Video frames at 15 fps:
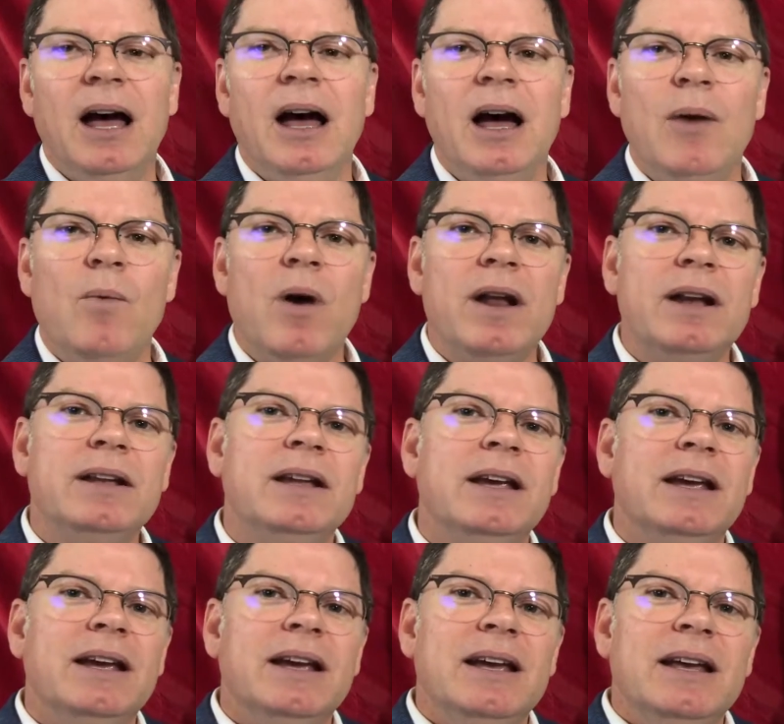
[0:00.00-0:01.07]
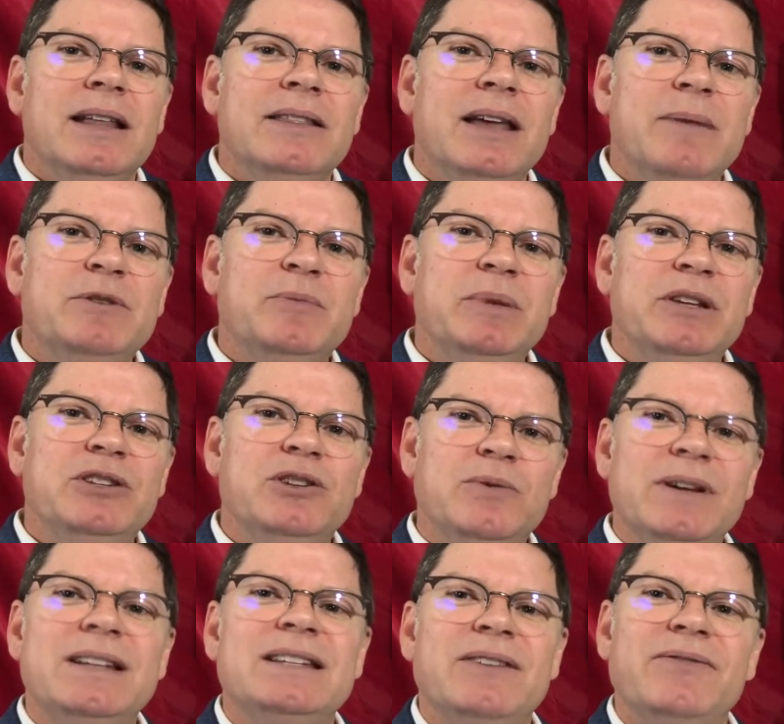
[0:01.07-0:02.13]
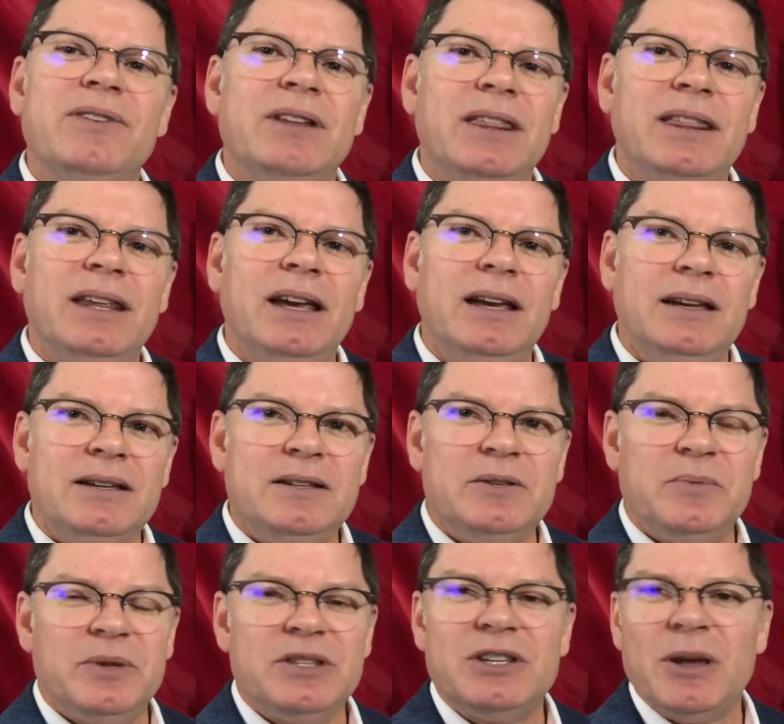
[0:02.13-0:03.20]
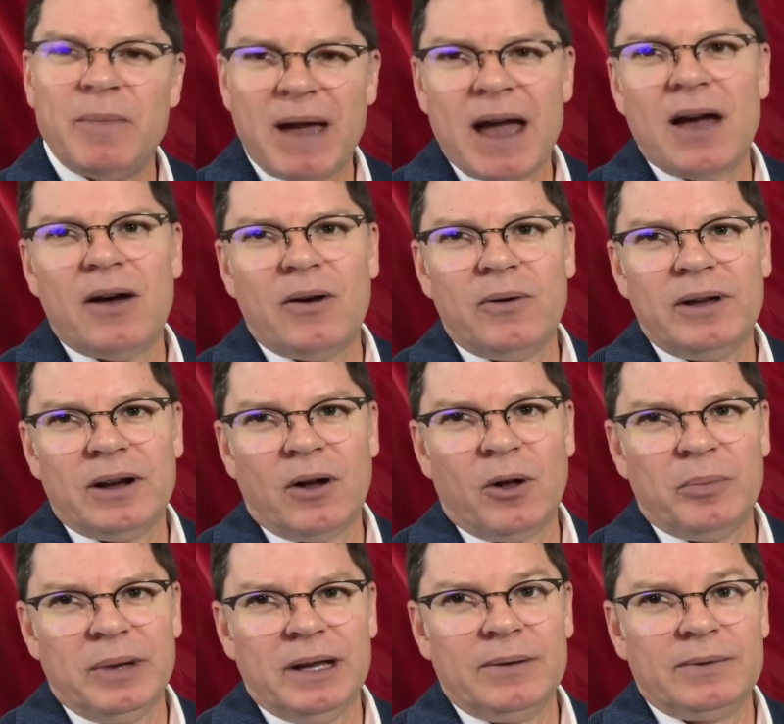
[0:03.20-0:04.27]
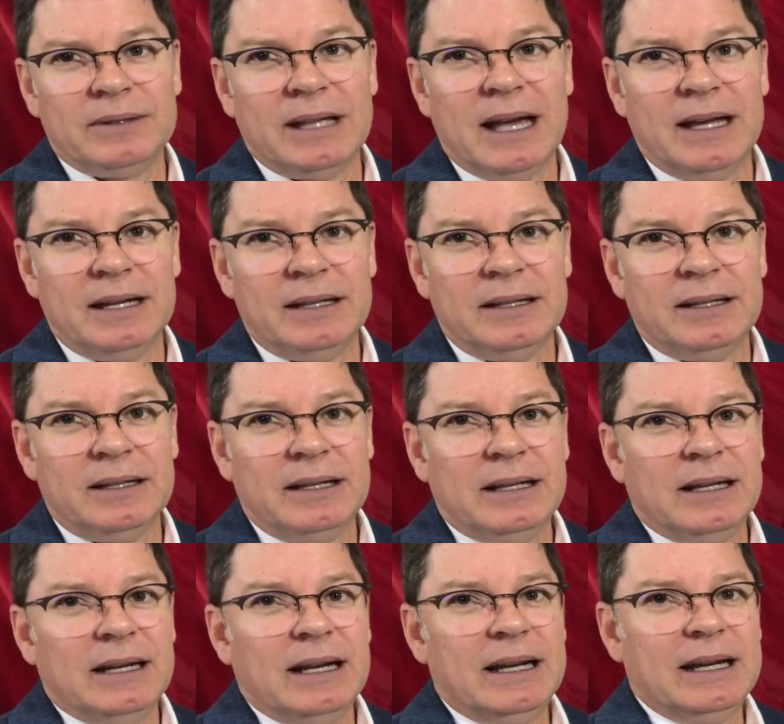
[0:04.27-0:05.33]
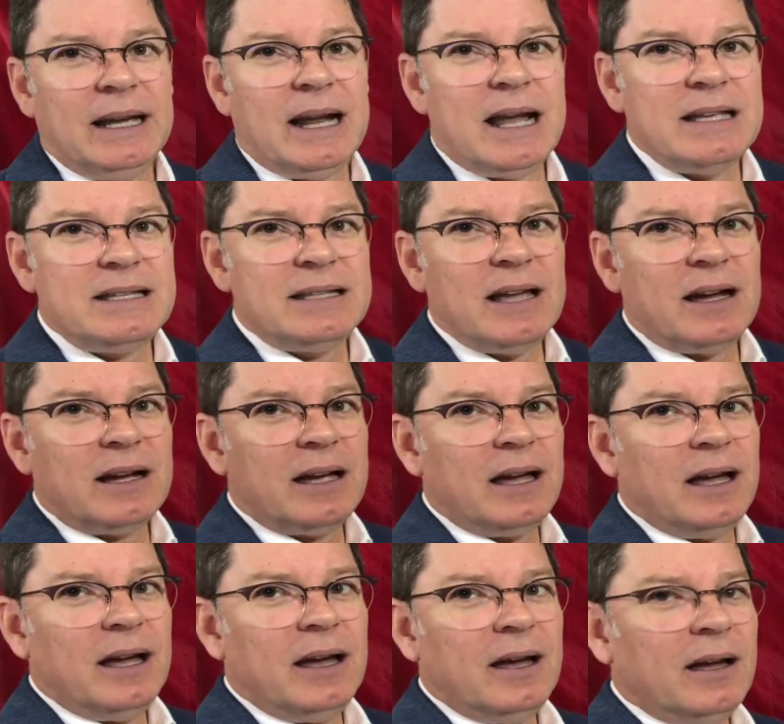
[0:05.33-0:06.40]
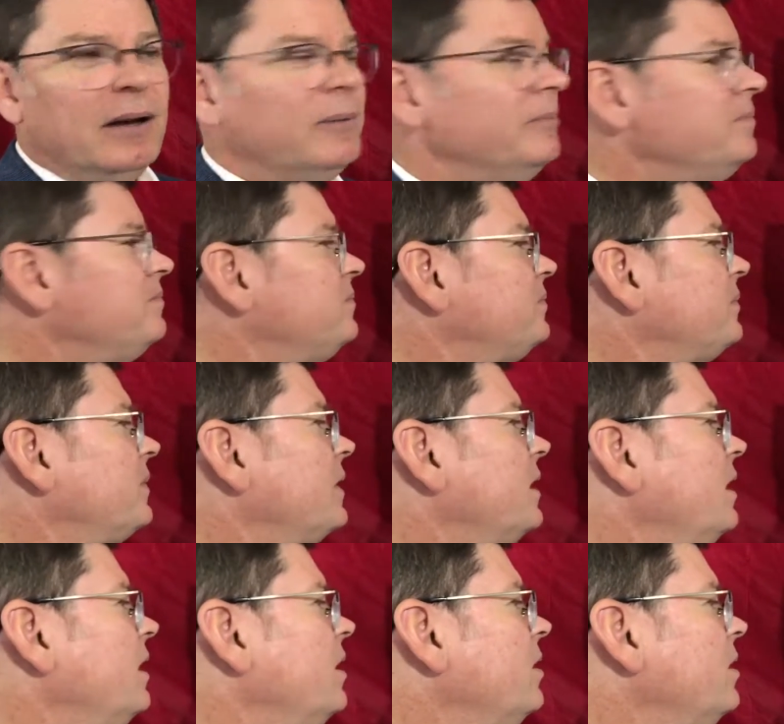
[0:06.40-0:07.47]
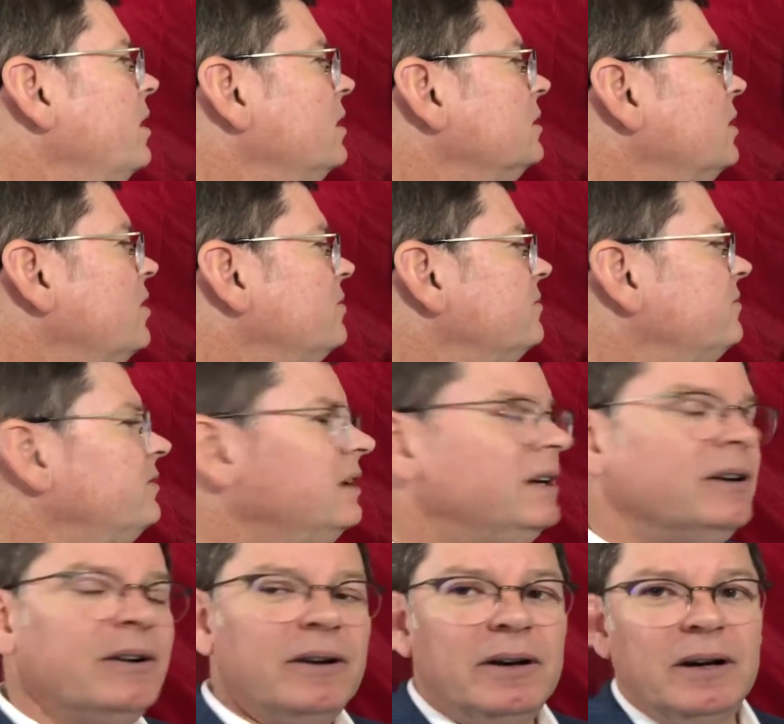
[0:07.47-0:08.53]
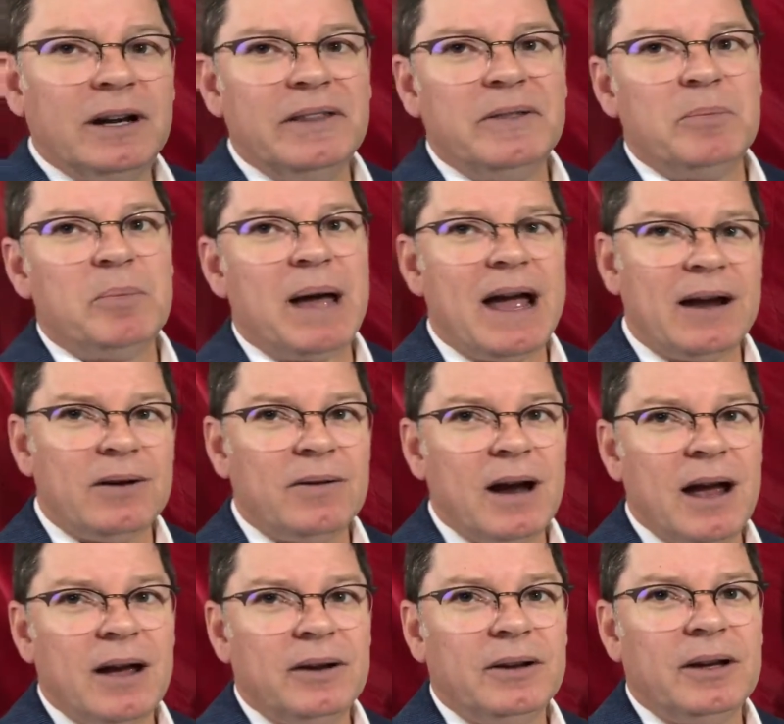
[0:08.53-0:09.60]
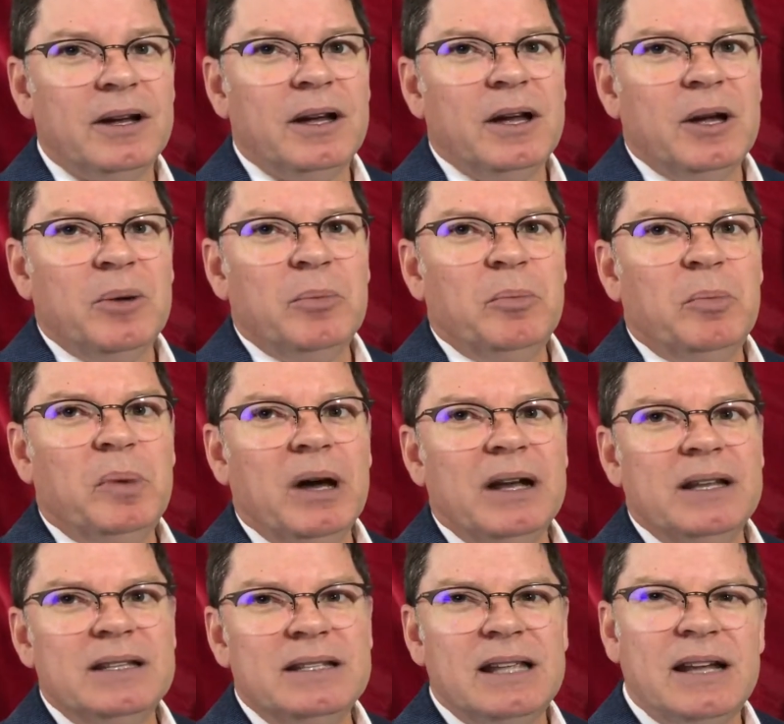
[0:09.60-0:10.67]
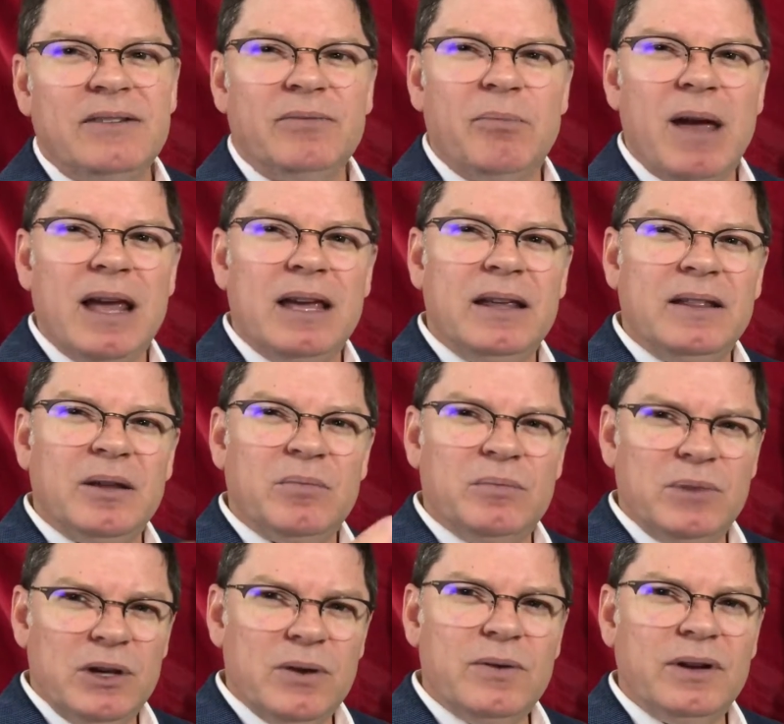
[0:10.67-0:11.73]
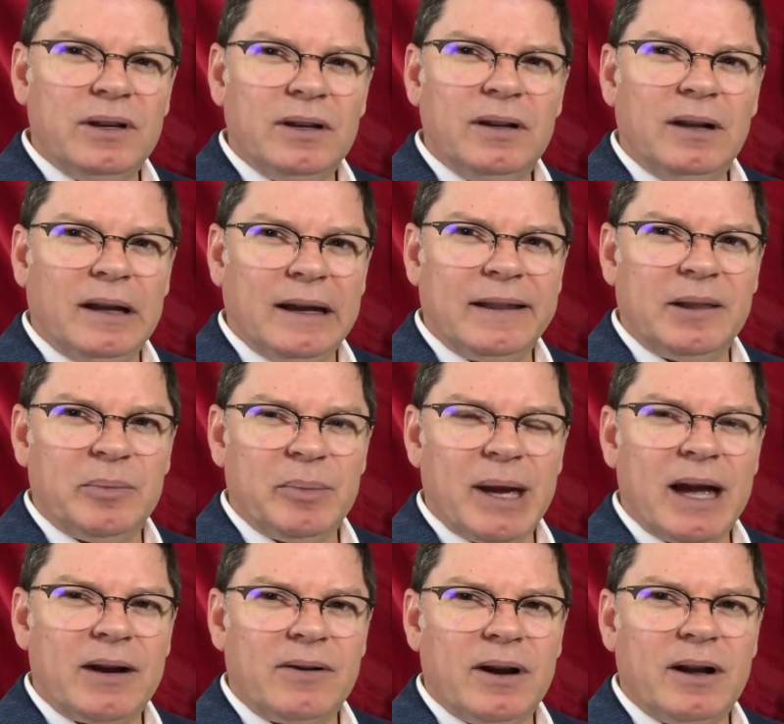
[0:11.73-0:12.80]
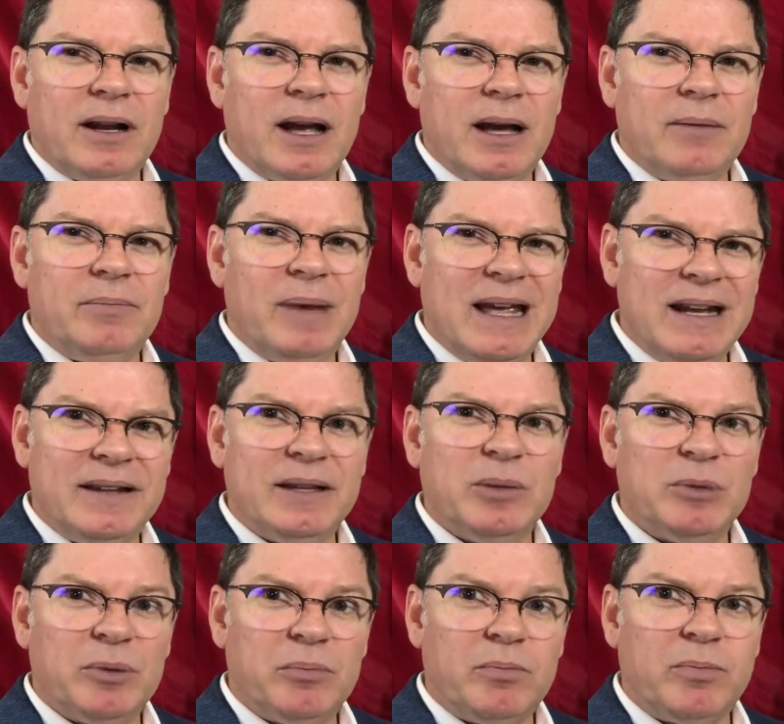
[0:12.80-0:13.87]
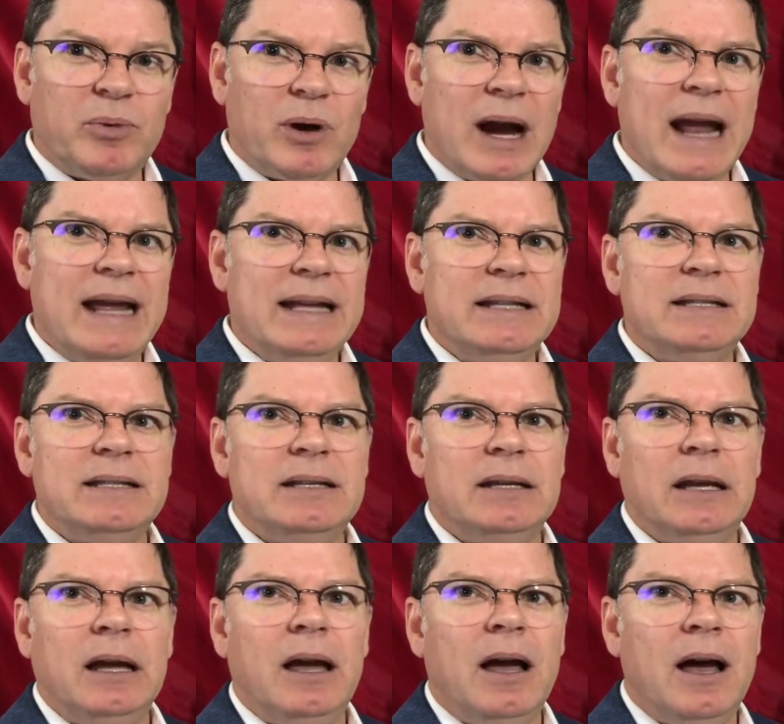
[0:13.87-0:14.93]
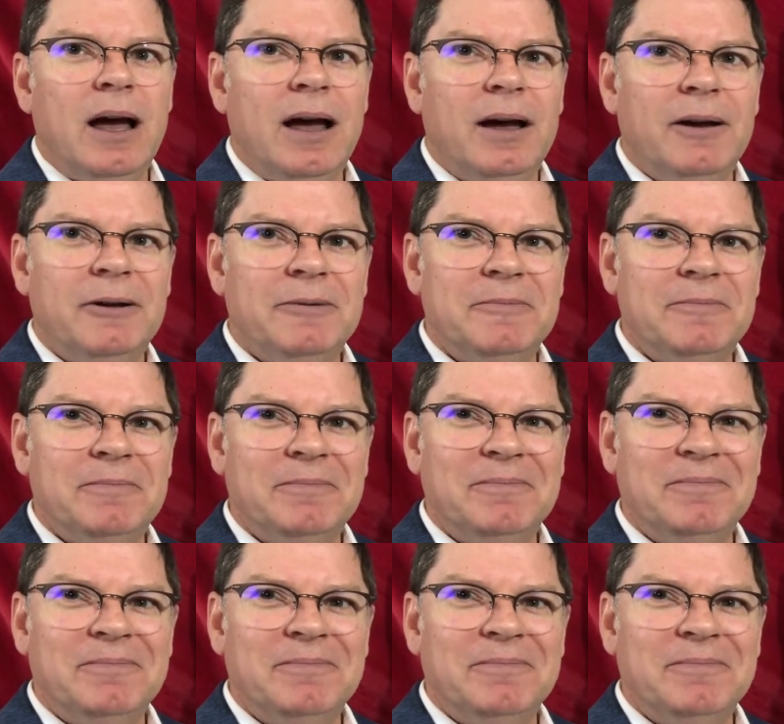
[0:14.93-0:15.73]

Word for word: uh, I wanted them to be doing different things, but somehow it all being related. And again, I stuck um, a lone figure in the background but instead of making them muted like the background, I painted them a bright. Um,